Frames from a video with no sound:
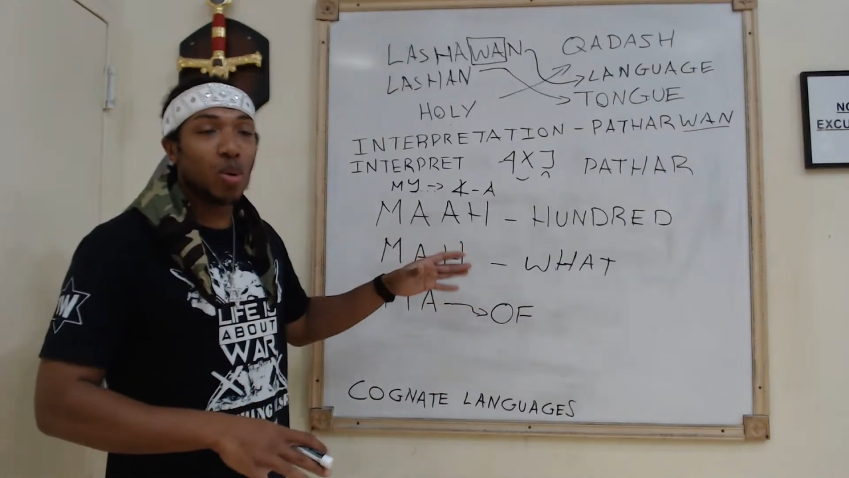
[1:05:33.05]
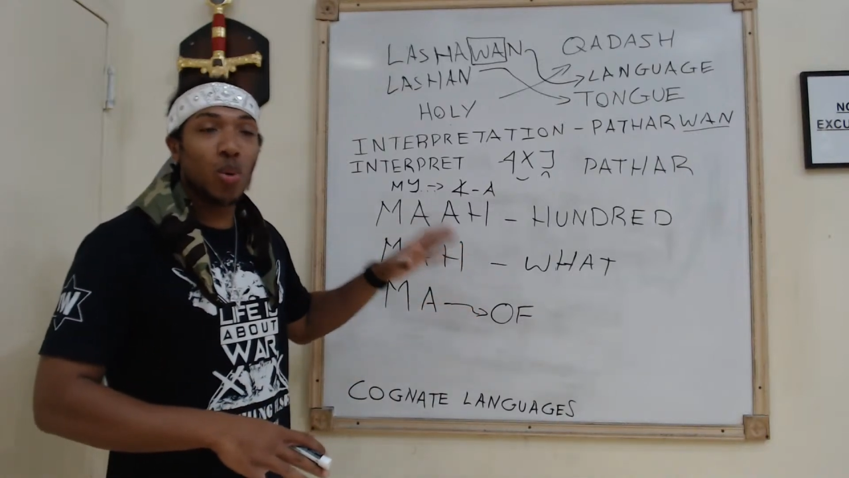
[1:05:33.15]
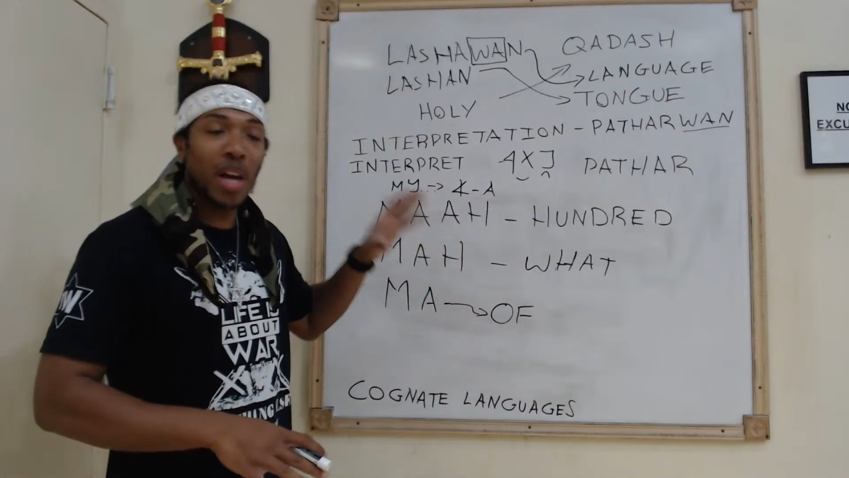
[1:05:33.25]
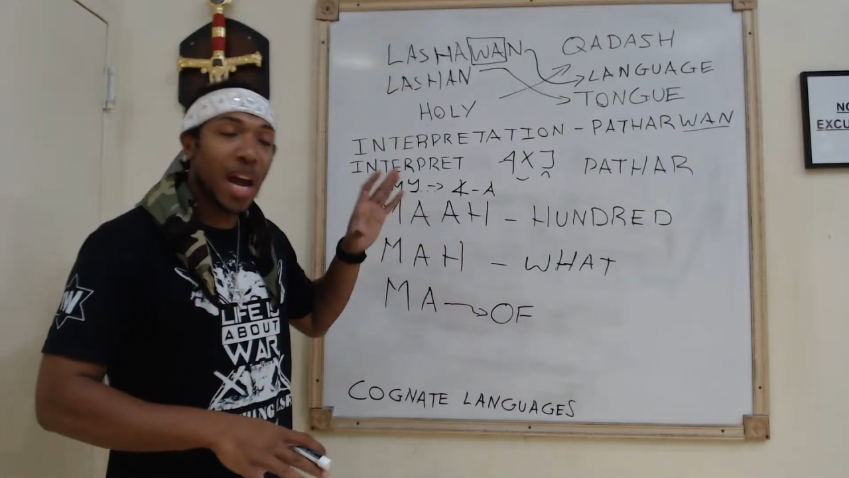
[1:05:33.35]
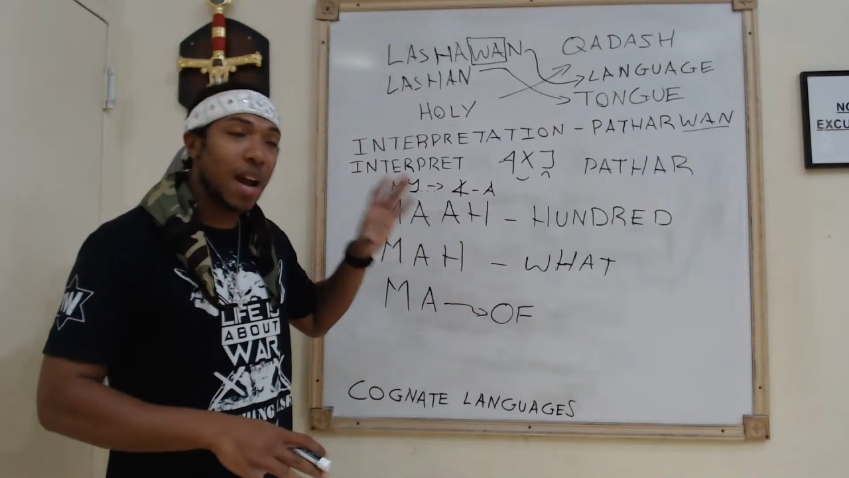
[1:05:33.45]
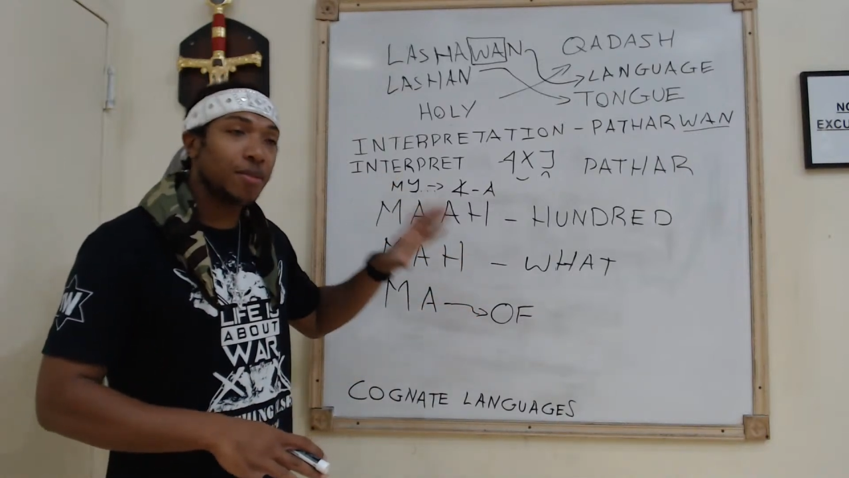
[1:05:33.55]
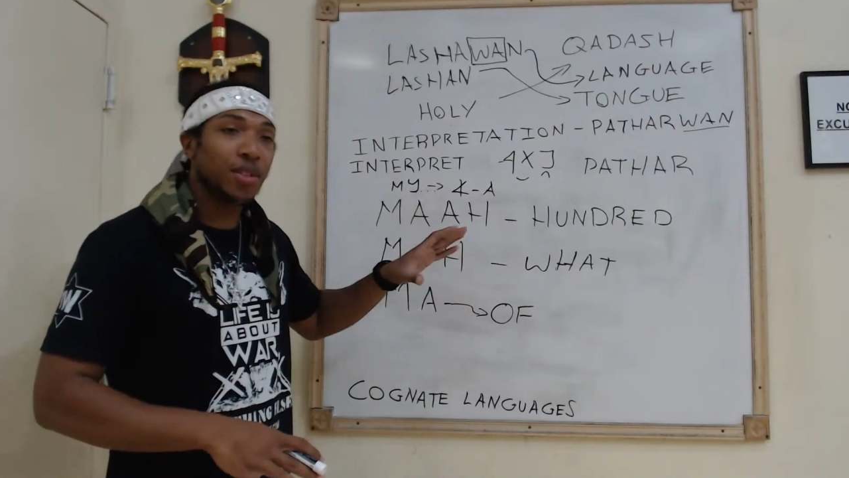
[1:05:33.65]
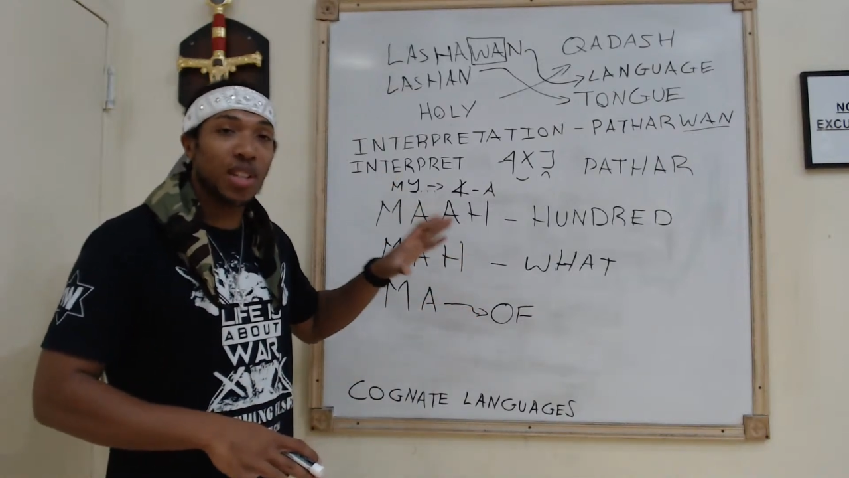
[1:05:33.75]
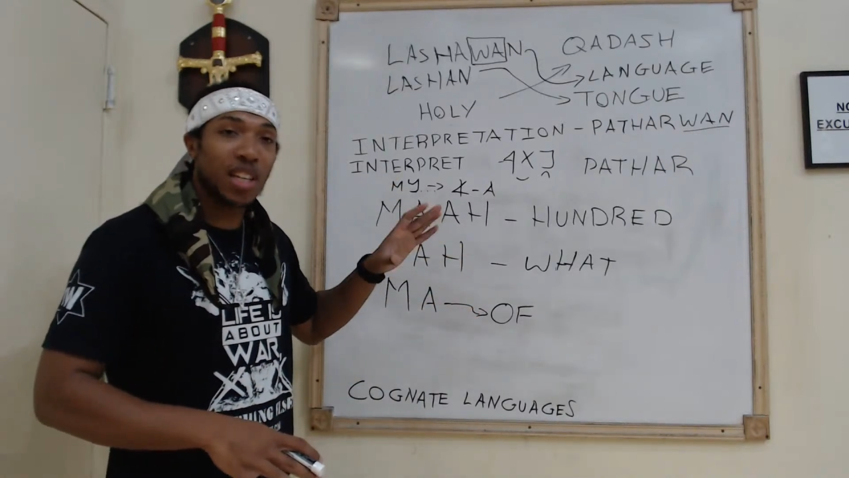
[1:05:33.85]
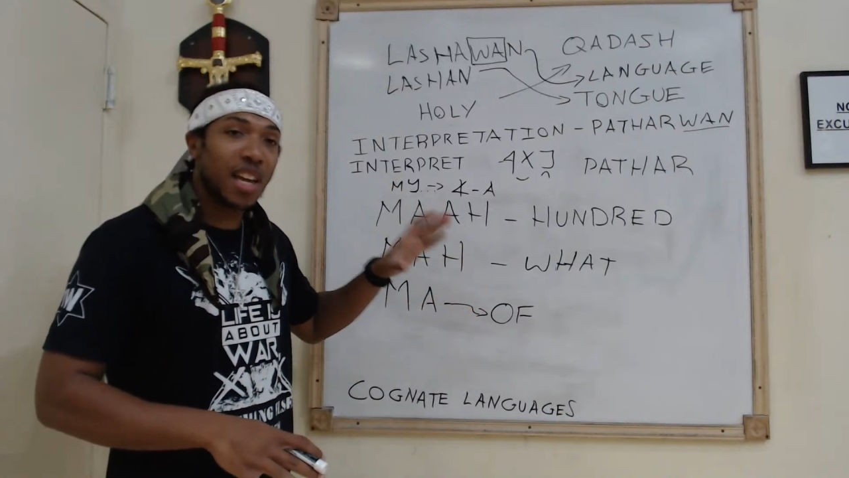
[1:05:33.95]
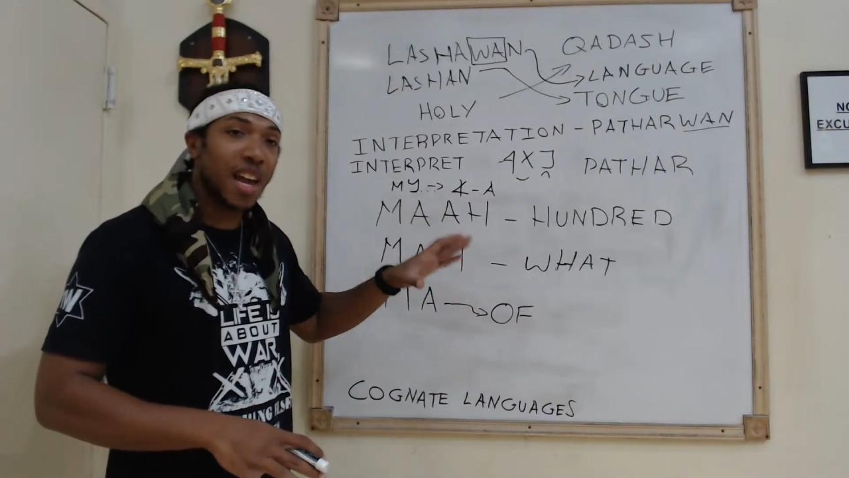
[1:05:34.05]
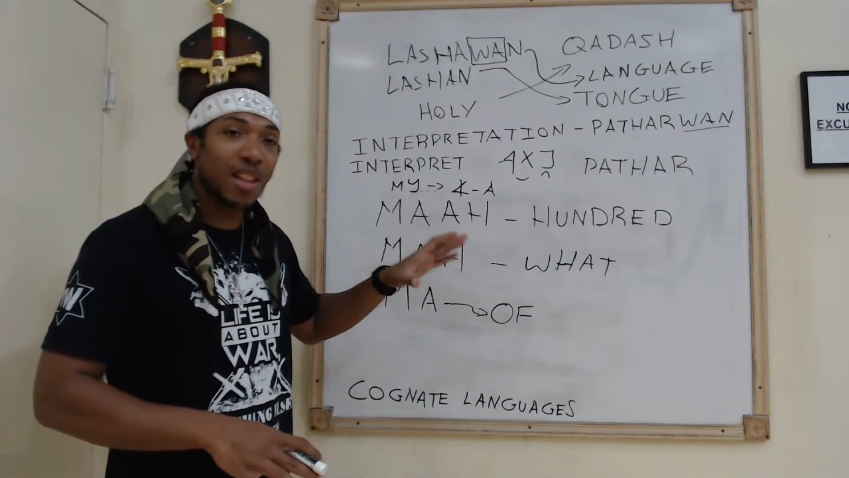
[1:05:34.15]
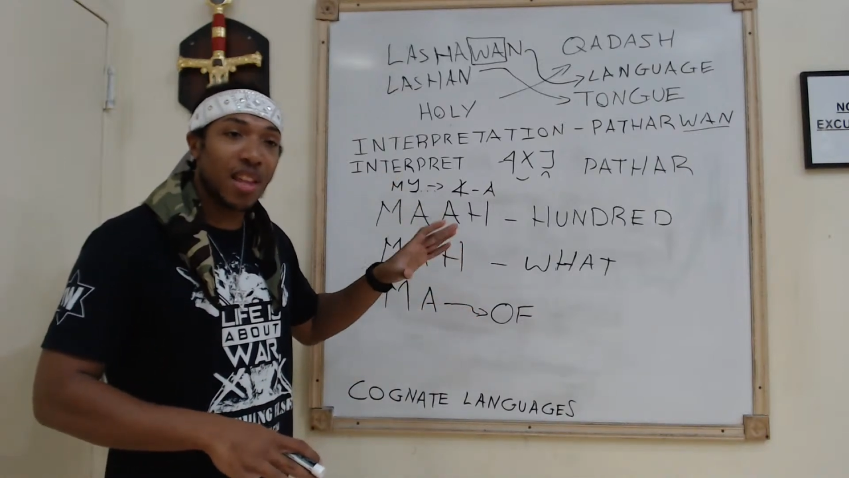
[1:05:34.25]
we have to get